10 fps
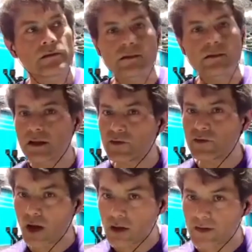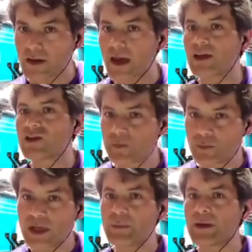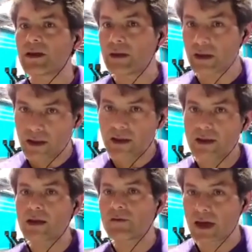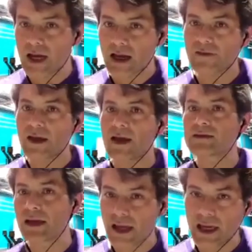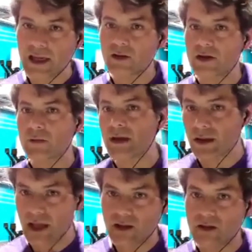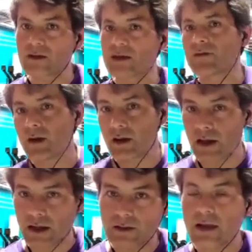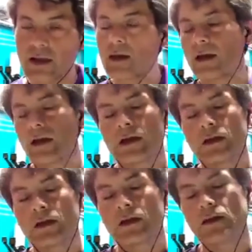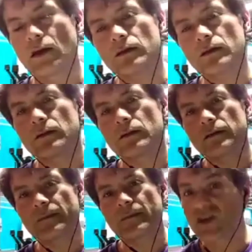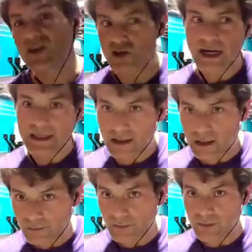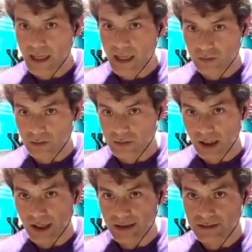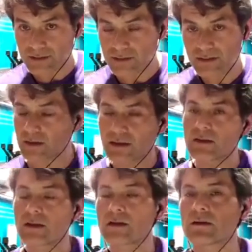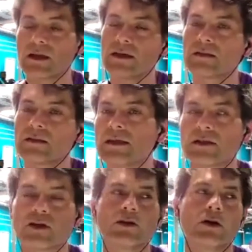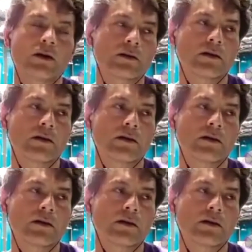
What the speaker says: little notifications bleeping every half hour saying, hey, look at me, hey, look at this photo, hey, look, you know, distracting them from the actual task. Like, these things are not,